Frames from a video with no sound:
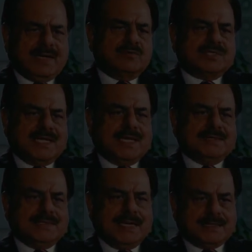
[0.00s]
I would say
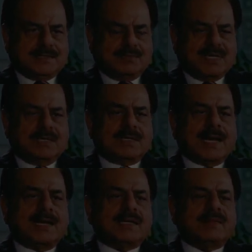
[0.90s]
yes, but
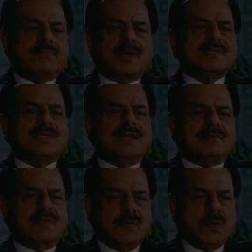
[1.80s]
at the policy
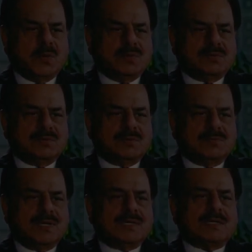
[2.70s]
level, no.
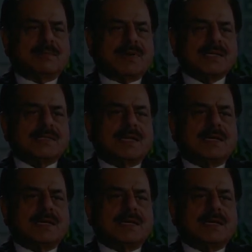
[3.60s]
But Pakistan,